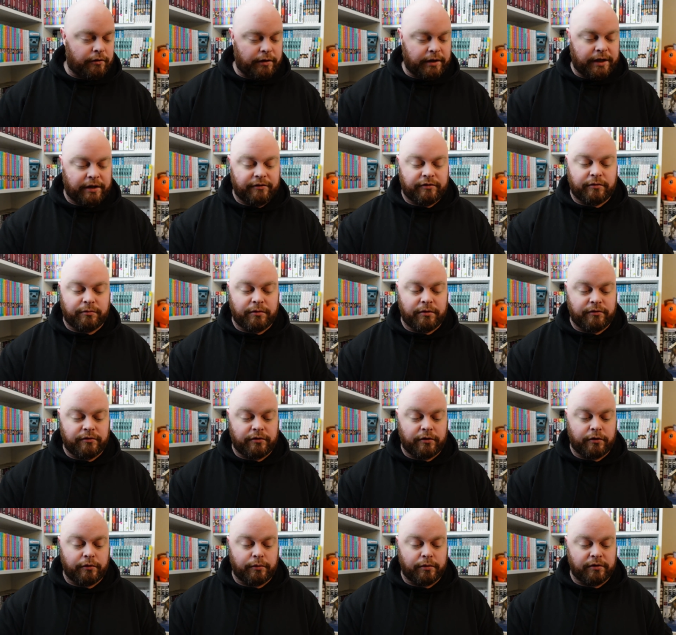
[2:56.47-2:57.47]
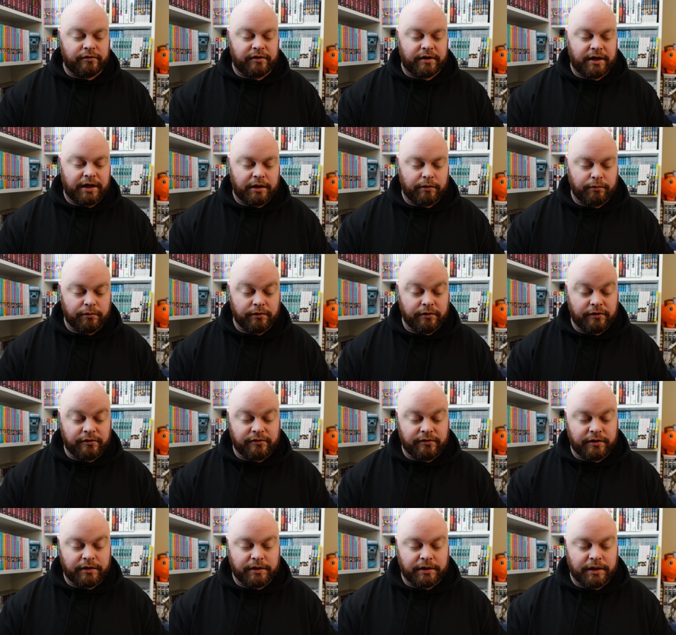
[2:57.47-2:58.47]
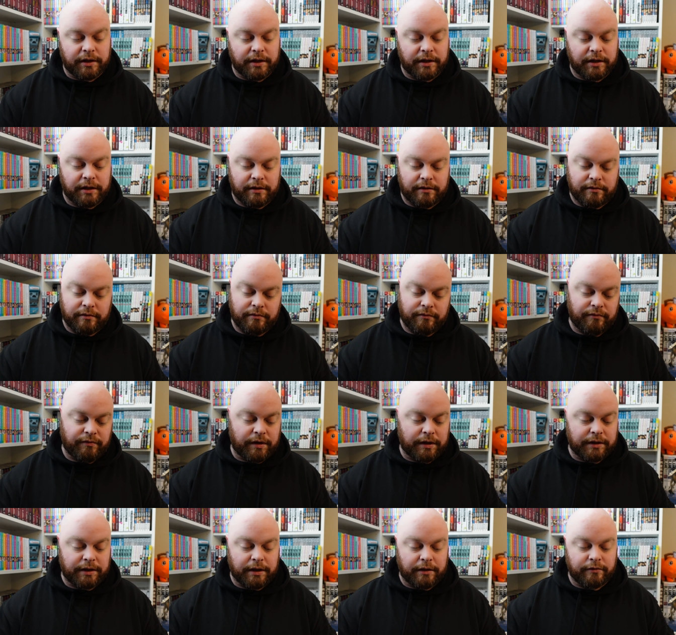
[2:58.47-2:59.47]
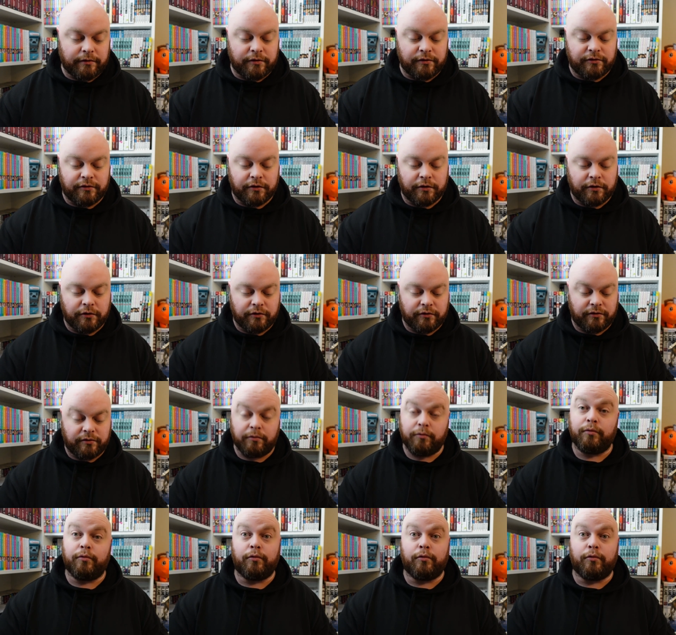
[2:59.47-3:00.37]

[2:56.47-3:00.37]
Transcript: look at some of his other works that he had releasing and found out this series